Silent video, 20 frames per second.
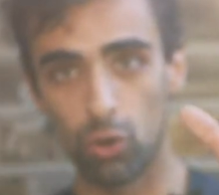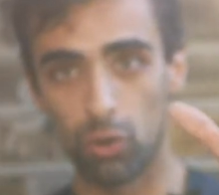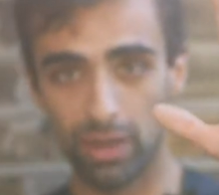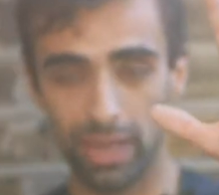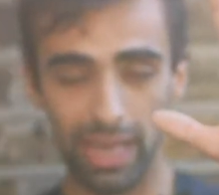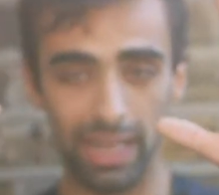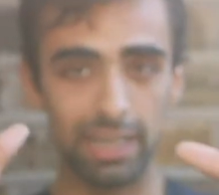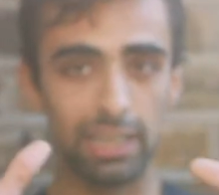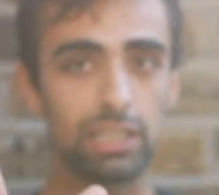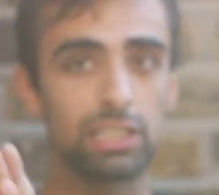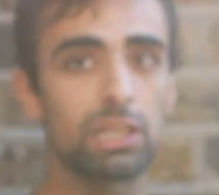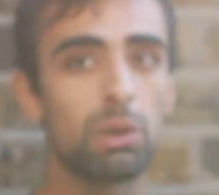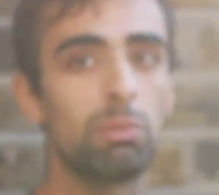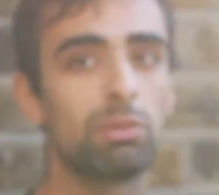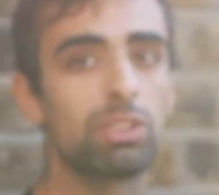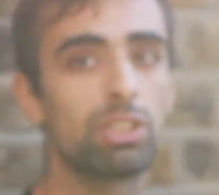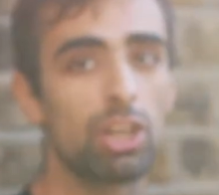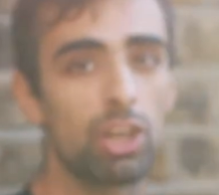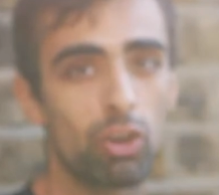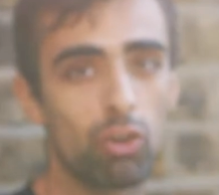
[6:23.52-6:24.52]
getting
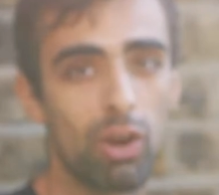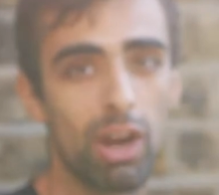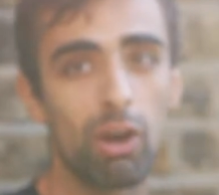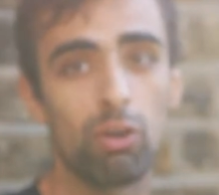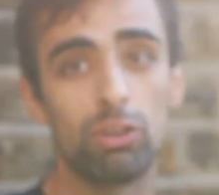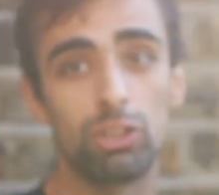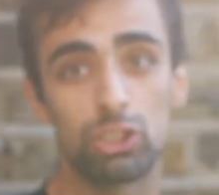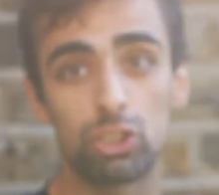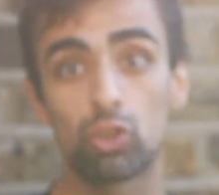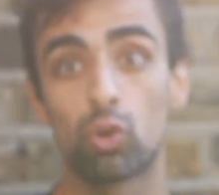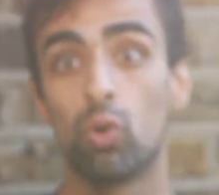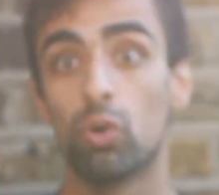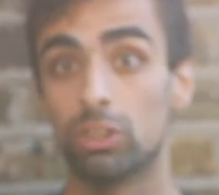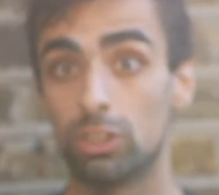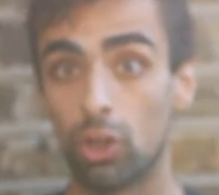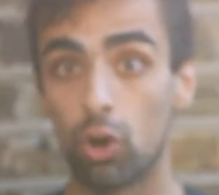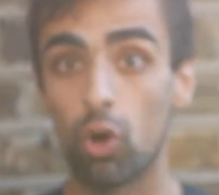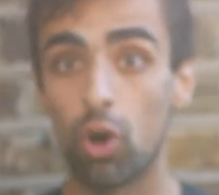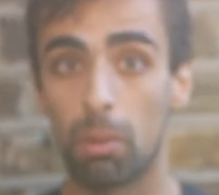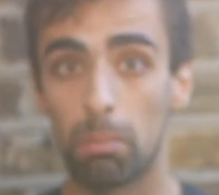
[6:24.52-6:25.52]
someone to the ground
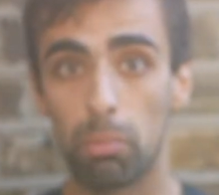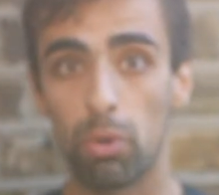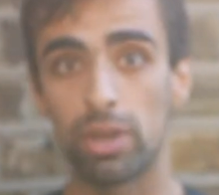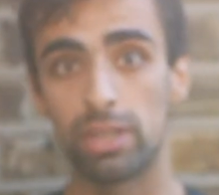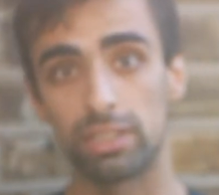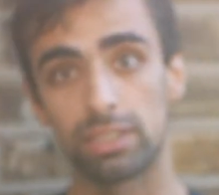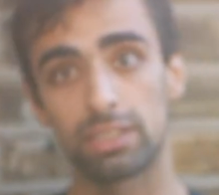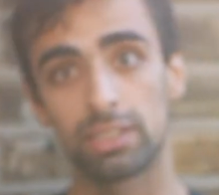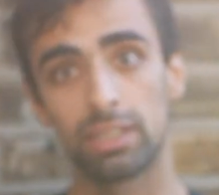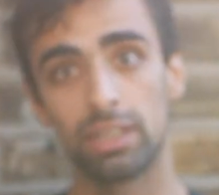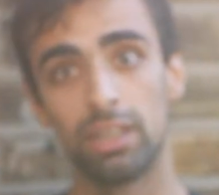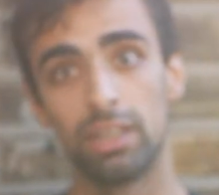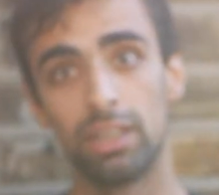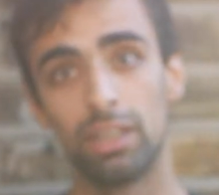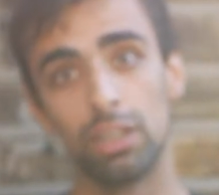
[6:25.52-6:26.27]
scores a lot of points.